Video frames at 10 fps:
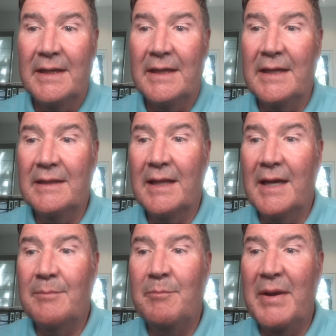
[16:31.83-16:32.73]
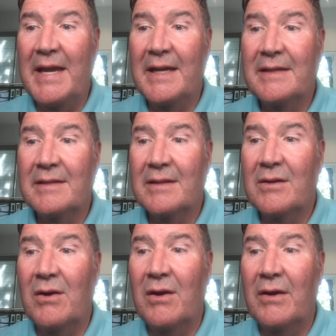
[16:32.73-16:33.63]
Eli banked the
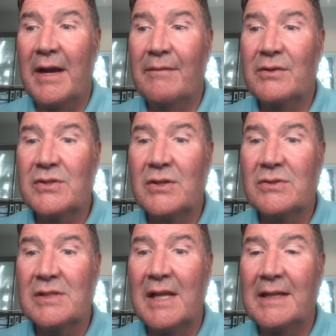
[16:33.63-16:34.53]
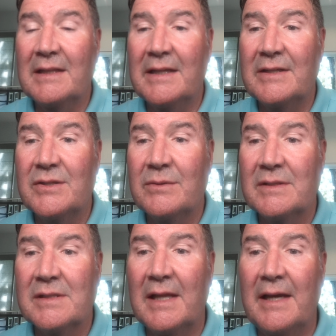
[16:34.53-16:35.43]
car ever so slightly to
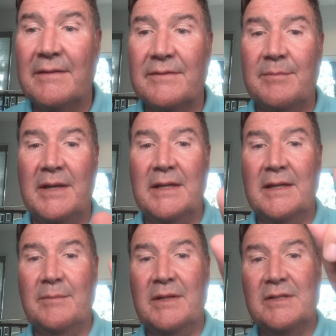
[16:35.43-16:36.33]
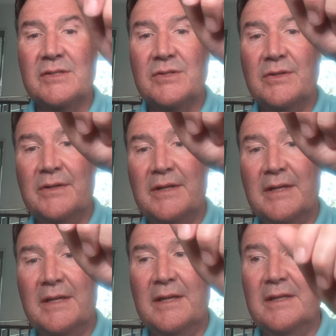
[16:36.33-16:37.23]
his left. Banking means
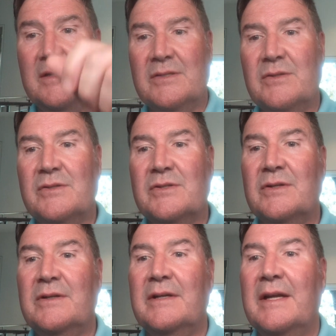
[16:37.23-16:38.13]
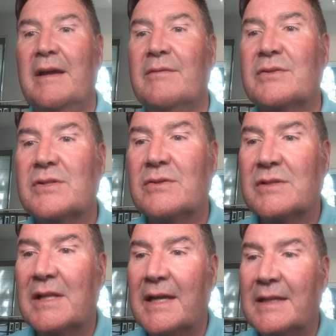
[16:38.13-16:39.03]
turning, so he's turning ever so
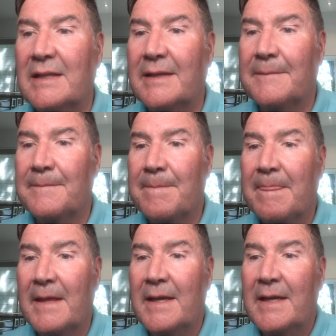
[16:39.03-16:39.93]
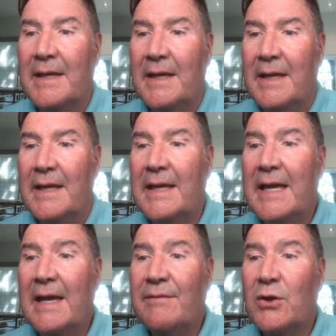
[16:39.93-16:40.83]
slightly. He
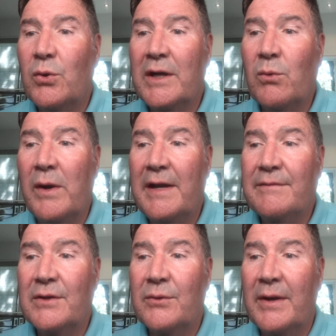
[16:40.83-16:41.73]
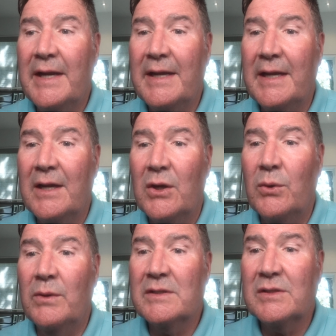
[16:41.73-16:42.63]
gave a quick wave to Grady,
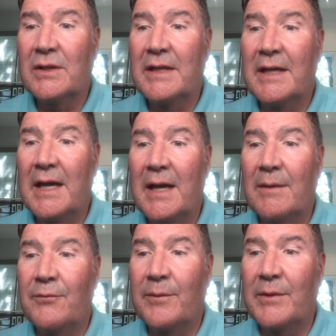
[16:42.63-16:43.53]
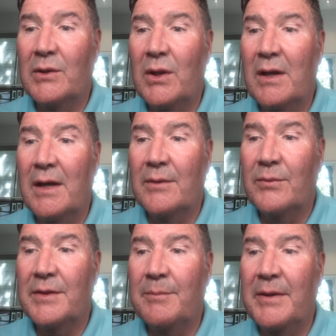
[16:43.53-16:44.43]
who was looking up from the lawn
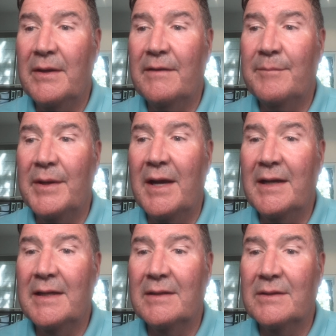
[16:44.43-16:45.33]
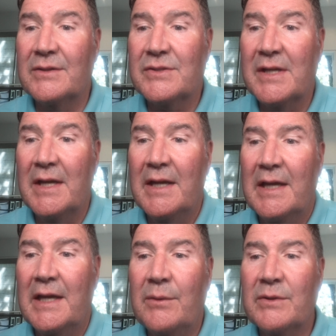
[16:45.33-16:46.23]
with a pair of binoculars.
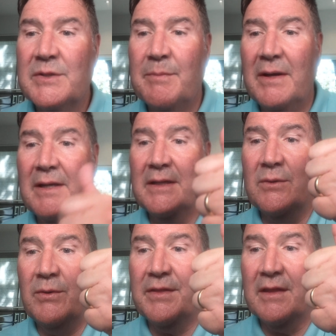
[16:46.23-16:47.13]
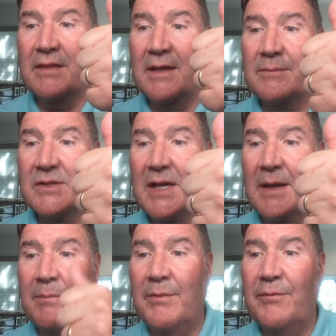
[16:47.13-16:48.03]
He responded with a thumbs
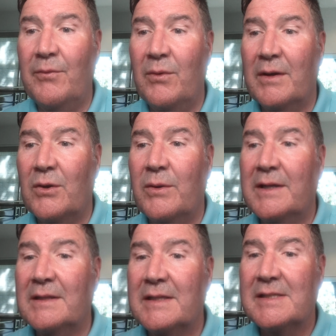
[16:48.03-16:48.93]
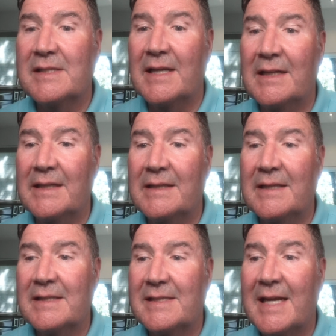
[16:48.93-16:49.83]
up before quickly
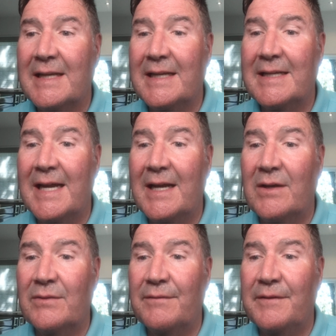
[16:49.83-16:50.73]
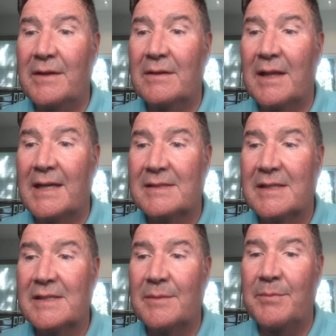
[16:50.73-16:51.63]
setting down the field
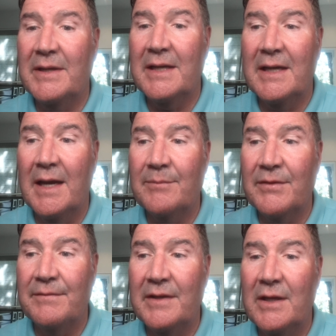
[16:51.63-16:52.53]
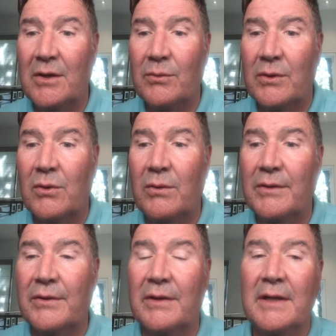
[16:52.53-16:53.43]
glasses and picking up the video
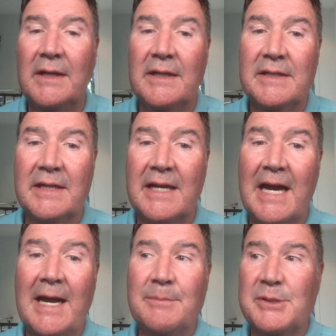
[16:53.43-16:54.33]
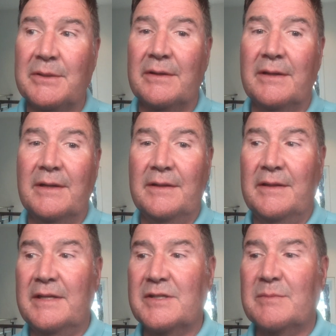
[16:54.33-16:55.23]
recorder to capture
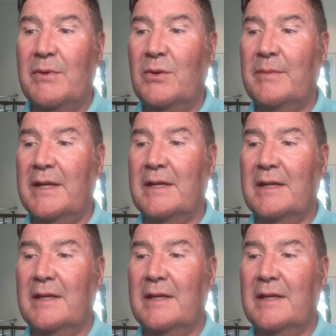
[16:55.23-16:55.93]
this moment.